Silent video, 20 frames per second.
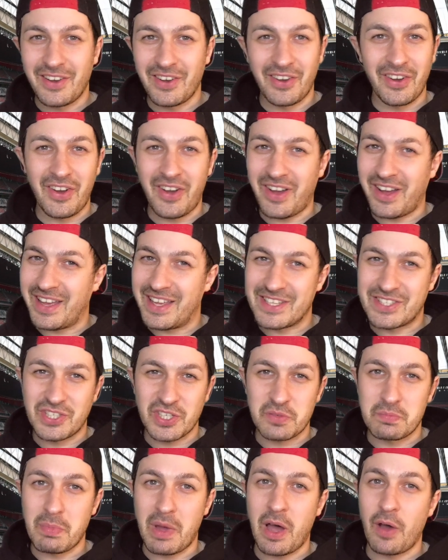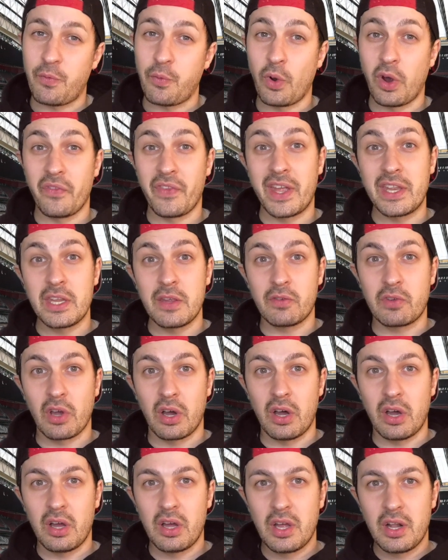Oh, it's just mouth-watering. And then you've
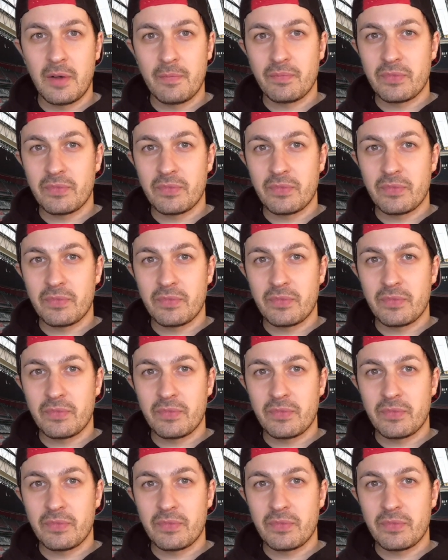got